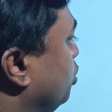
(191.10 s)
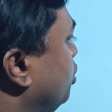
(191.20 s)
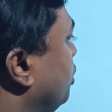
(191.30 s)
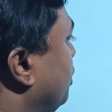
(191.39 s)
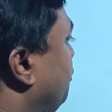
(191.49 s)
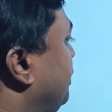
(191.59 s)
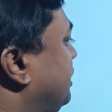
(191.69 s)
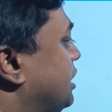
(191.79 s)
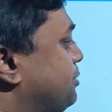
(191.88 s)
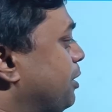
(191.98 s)
2
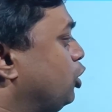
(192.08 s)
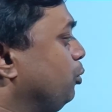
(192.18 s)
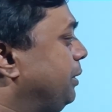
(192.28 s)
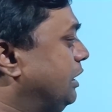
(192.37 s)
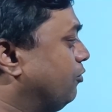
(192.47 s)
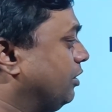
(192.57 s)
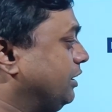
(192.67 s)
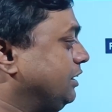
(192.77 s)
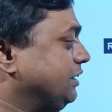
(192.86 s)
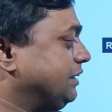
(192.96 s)
with respect to medium 1,
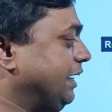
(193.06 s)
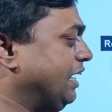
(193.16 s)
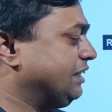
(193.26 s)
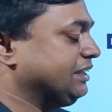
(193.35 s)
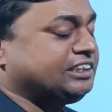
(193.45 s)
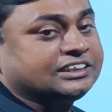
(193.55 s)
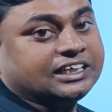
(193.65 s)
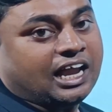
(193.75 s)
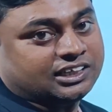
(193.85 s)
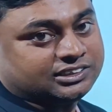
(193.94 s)
this is air, this is
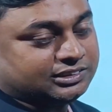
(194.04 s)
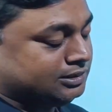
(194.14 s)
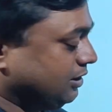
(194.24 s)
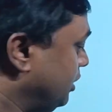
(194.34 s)
glass.